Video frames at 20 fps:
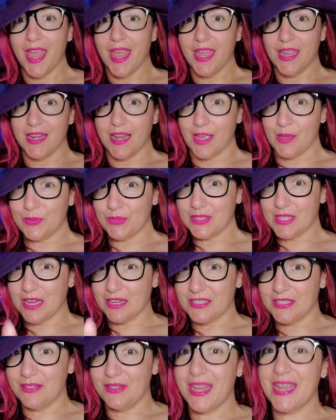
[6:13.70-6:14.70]
And I will
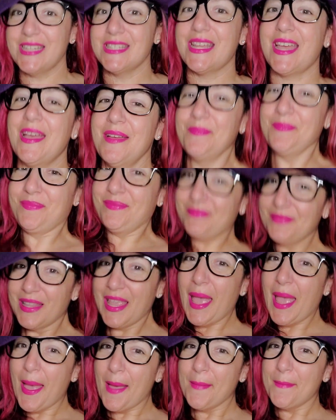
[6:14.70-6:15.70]
talk to you later.
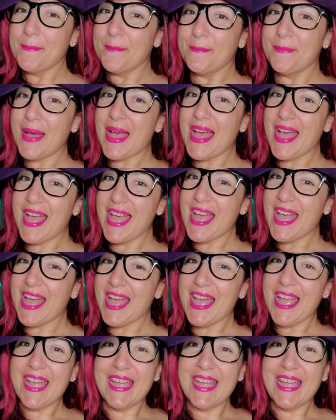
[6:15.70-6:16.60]
Bye.